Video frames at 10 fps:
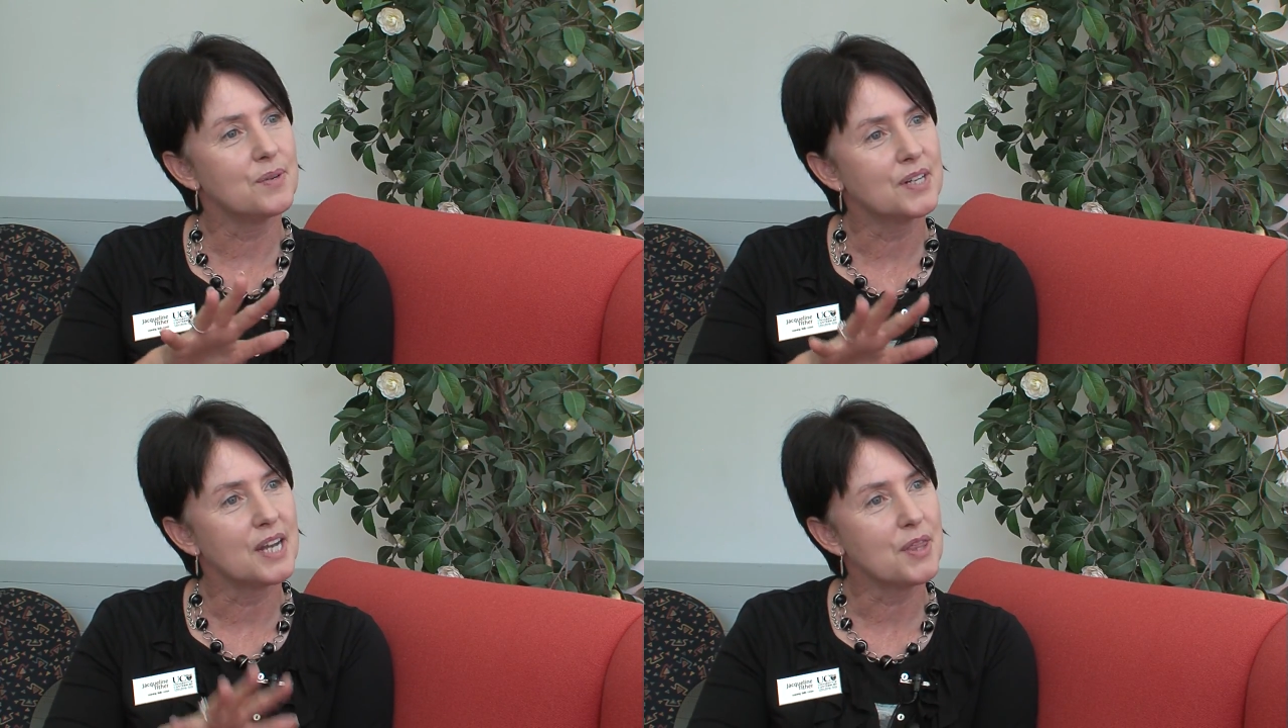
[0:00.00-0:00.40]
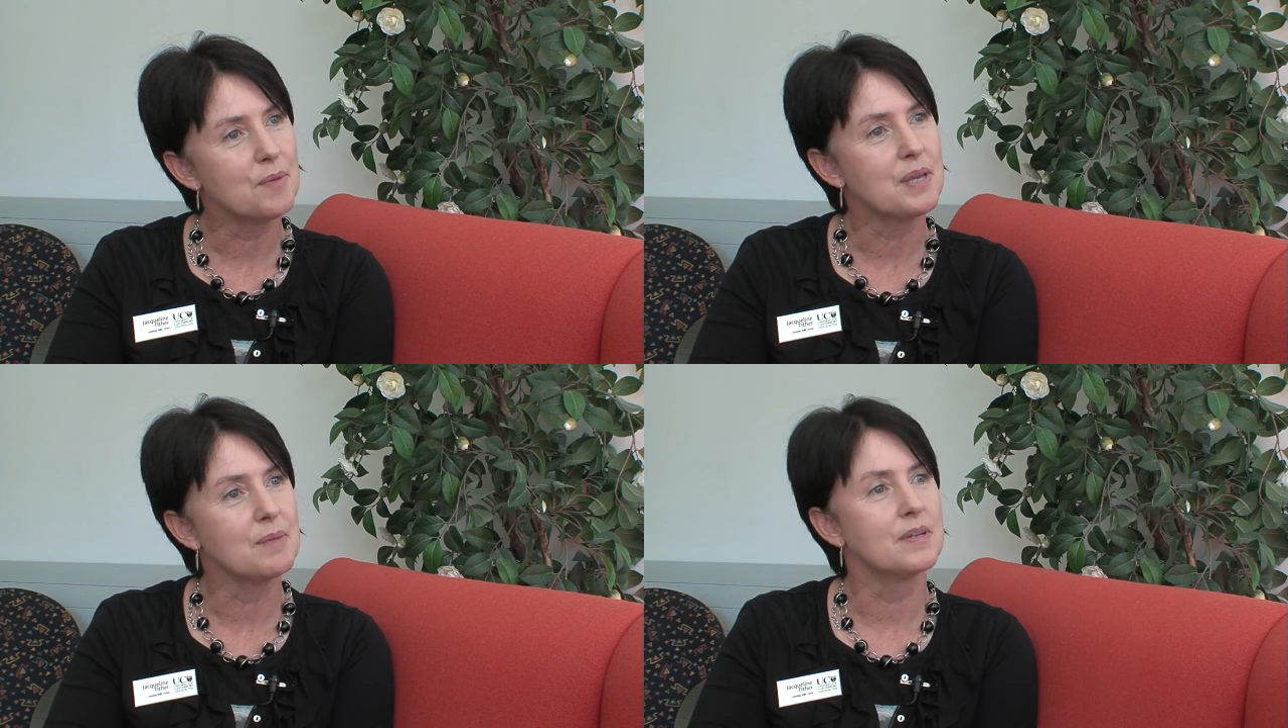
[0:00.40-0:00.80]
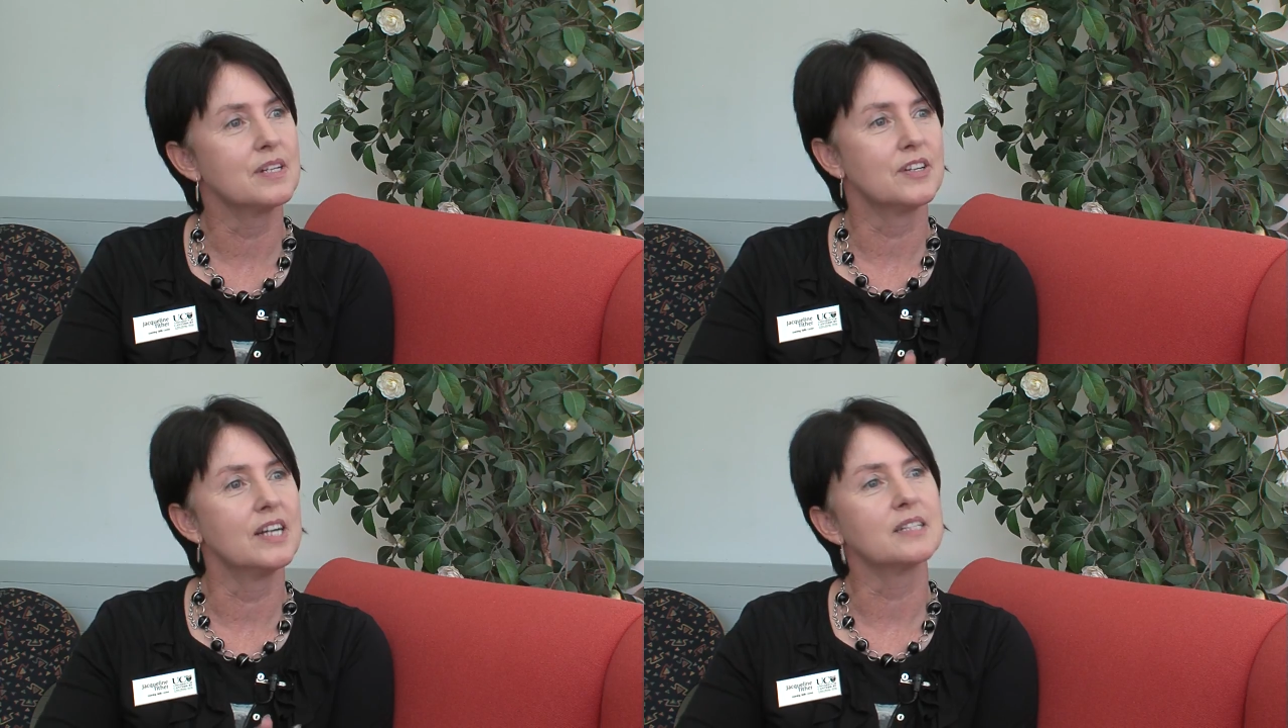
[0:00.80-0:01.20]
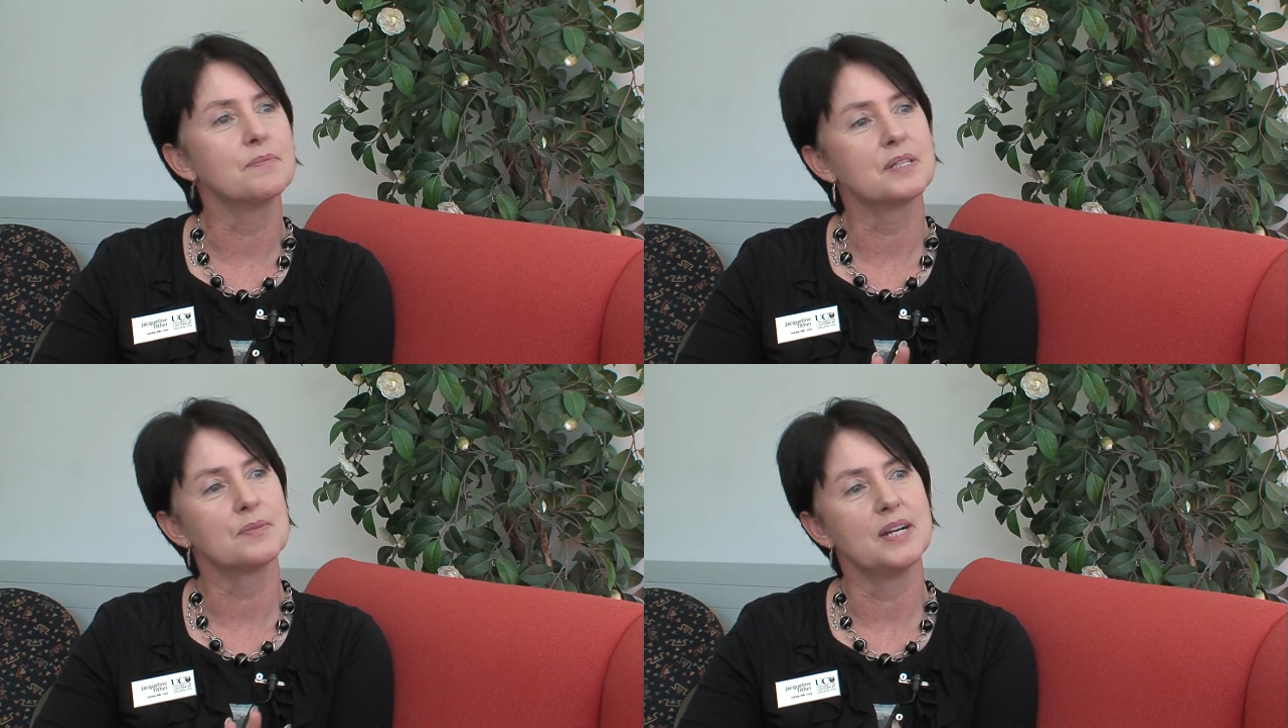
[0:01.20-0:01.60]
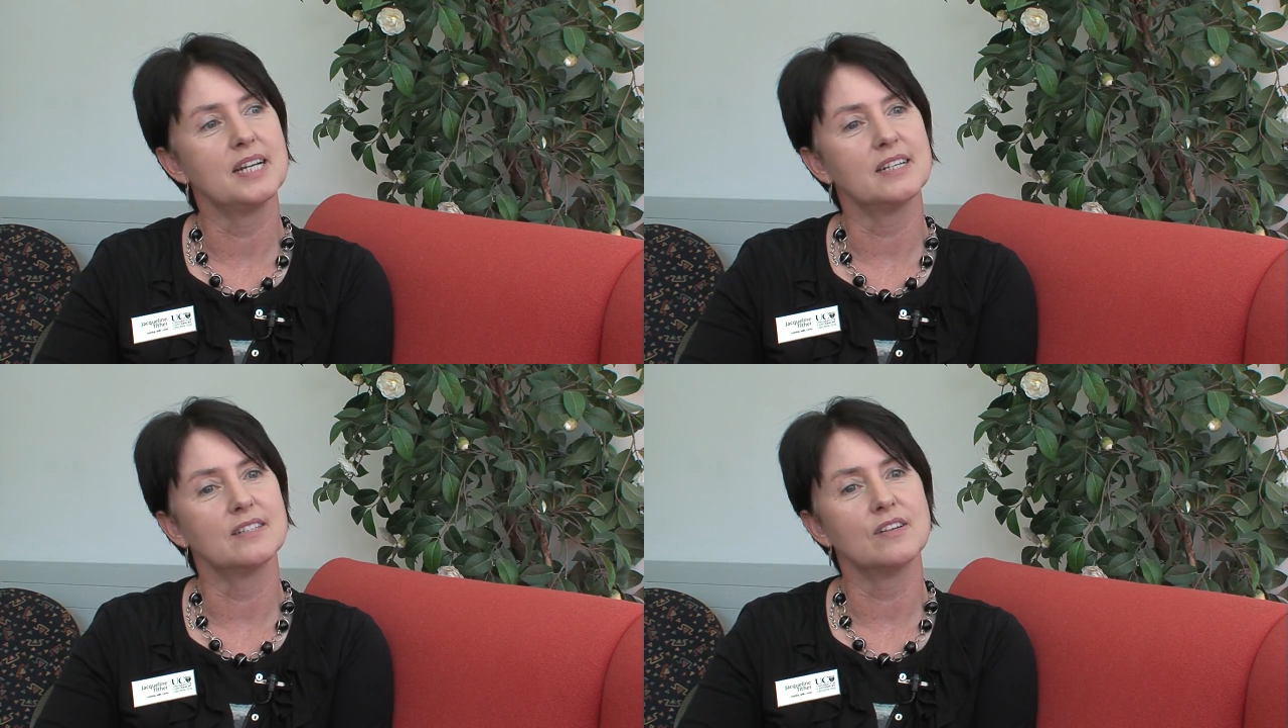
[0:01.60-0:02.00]
what other people are trying to
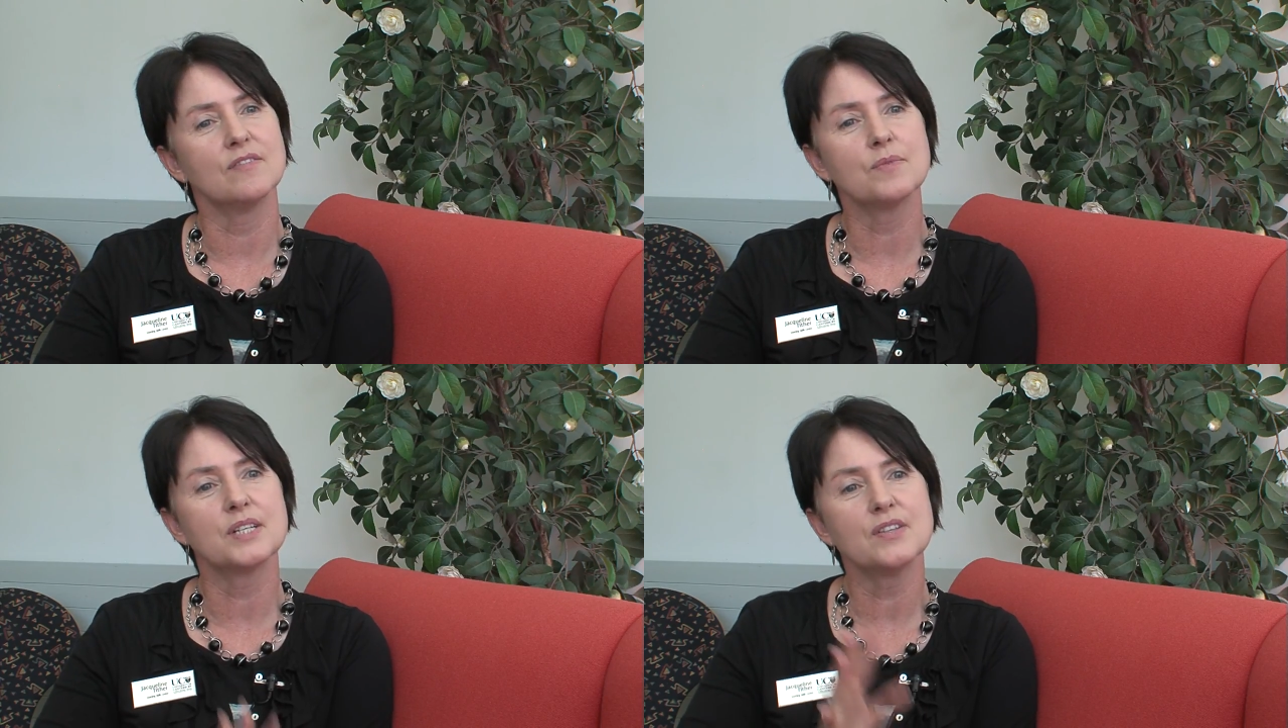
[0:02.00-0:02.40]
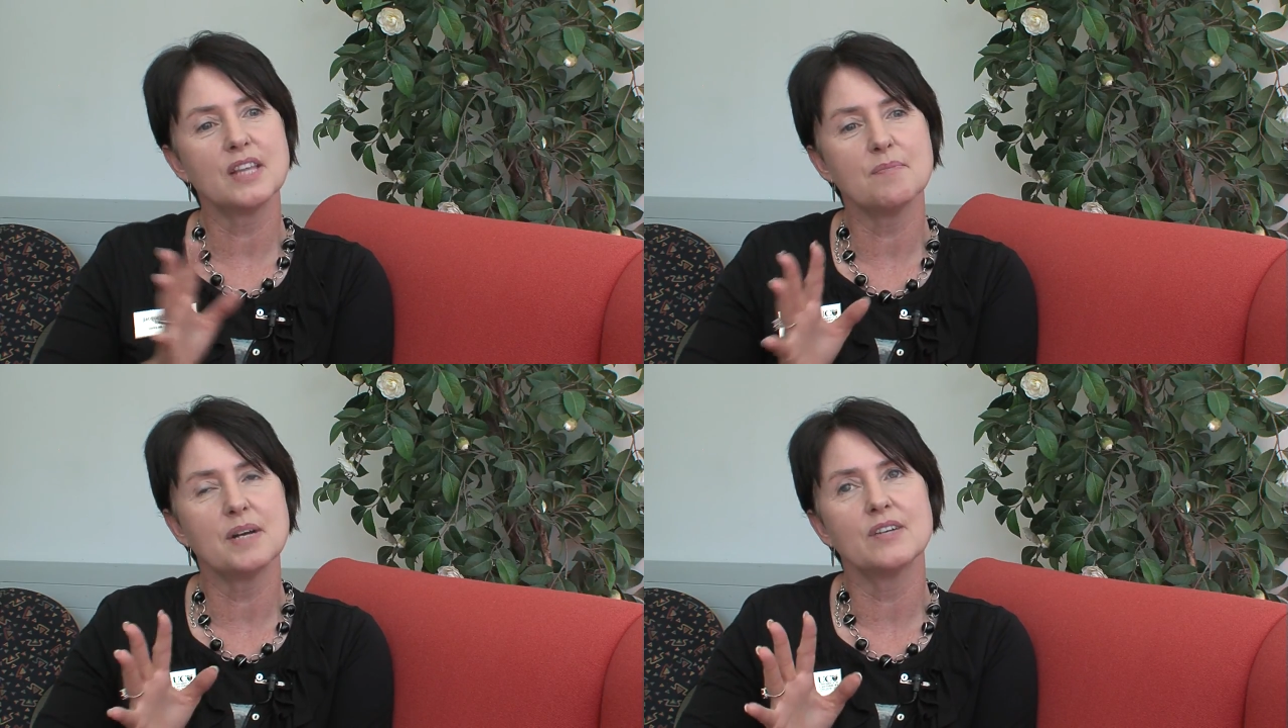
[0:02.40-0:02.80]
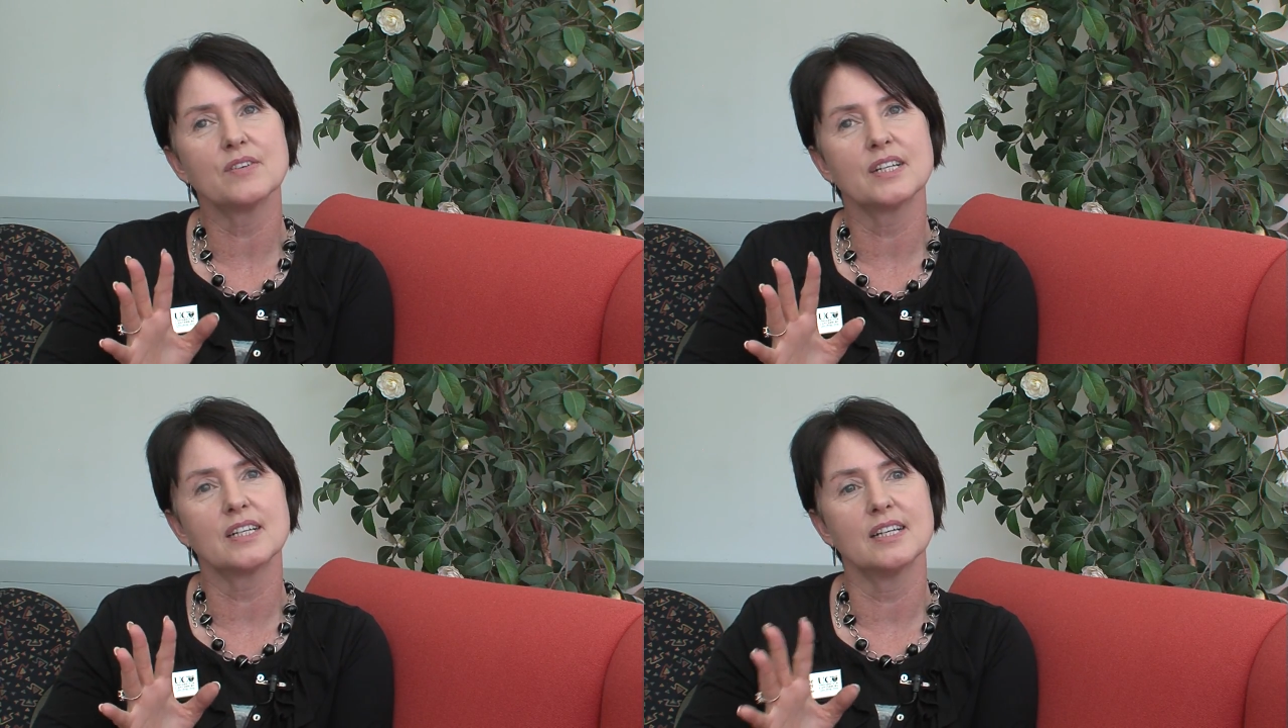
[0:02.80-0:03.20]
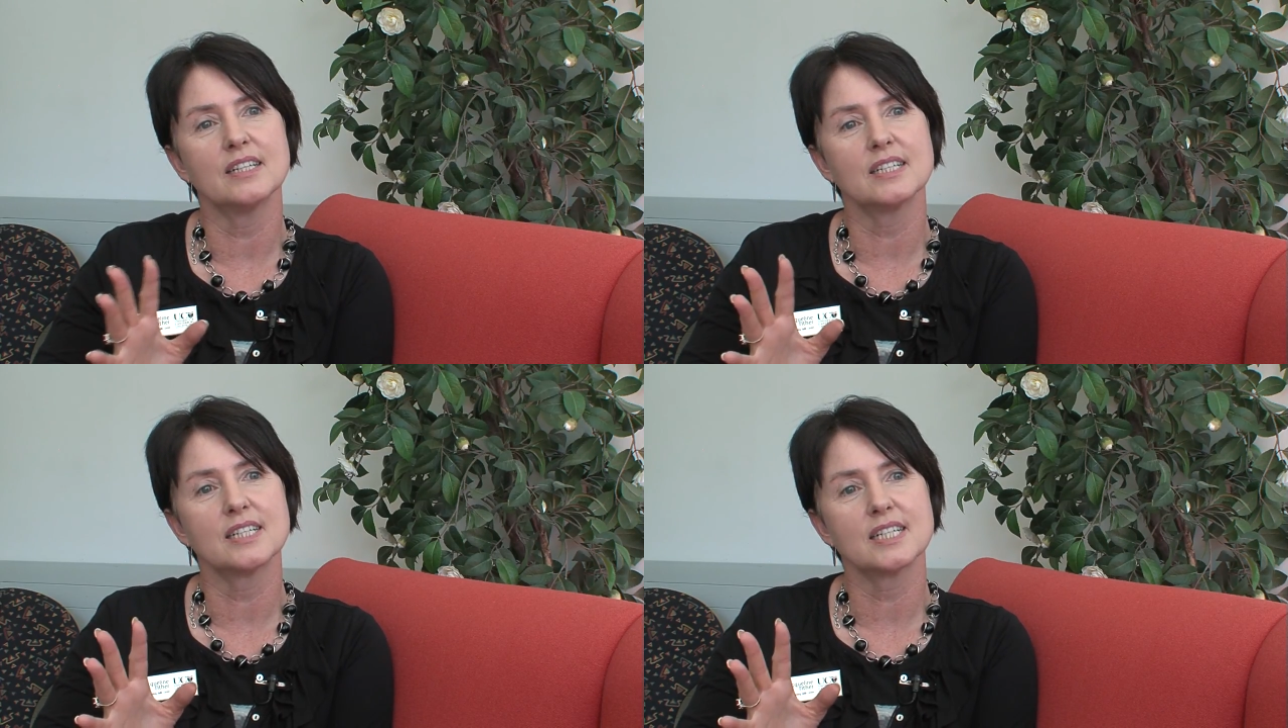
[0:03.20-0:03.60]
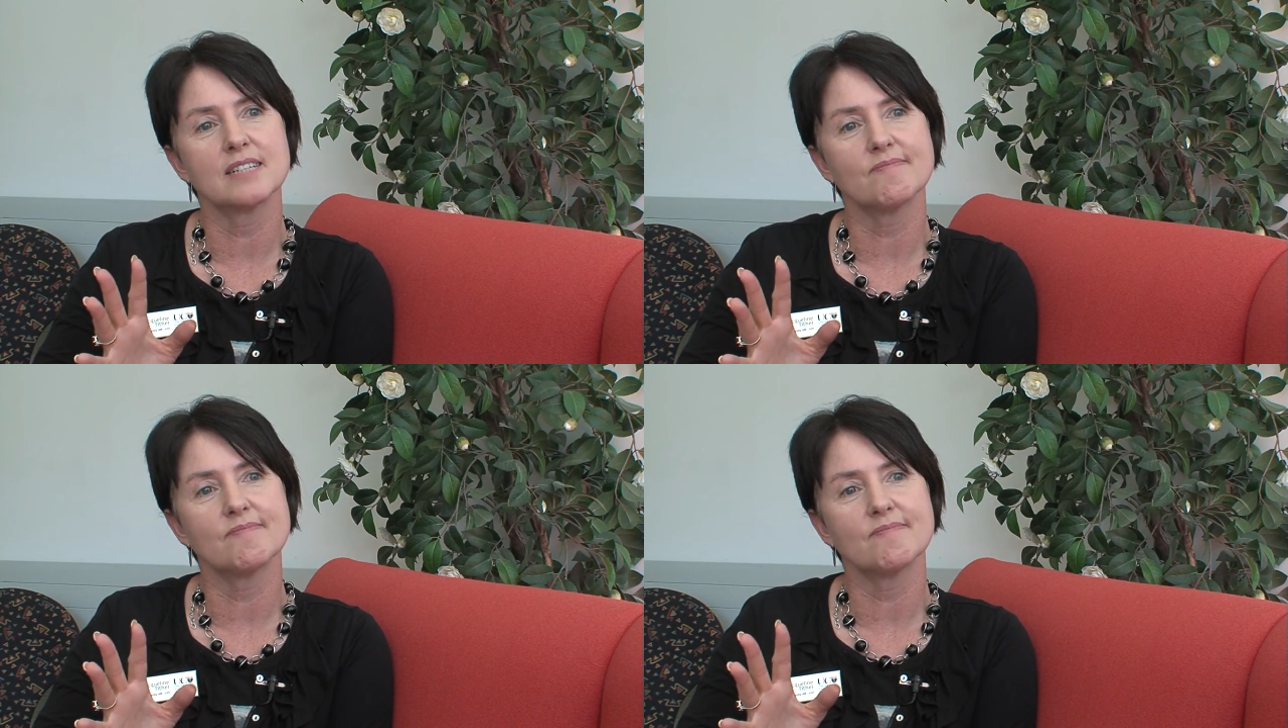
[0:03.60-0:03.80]
persuade us of. And we do that by looking at